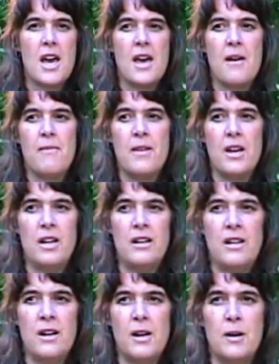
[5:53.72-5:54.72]
And
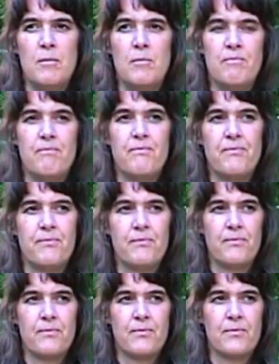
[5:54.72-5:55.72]
then,
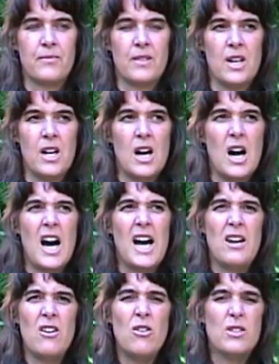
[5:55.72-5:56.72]

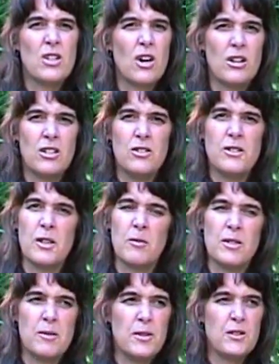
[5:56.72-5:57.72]
I don't know, it's hard to do
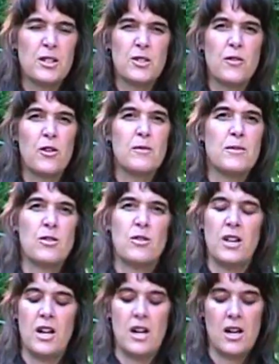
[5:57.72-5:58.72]
someone's Immunix for them,
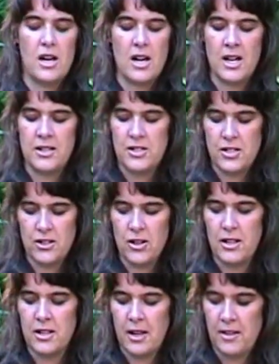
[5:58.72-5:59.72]
so I just
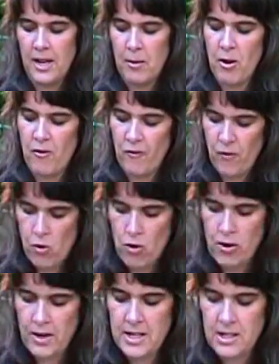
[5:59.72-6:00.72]
started, I think about
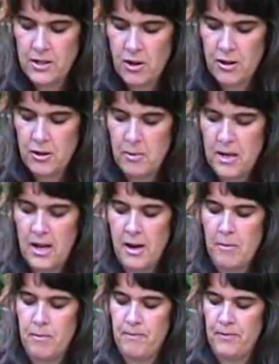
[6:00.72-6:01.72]
4, he started to
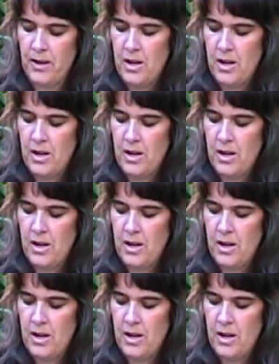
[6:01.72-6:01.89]
become,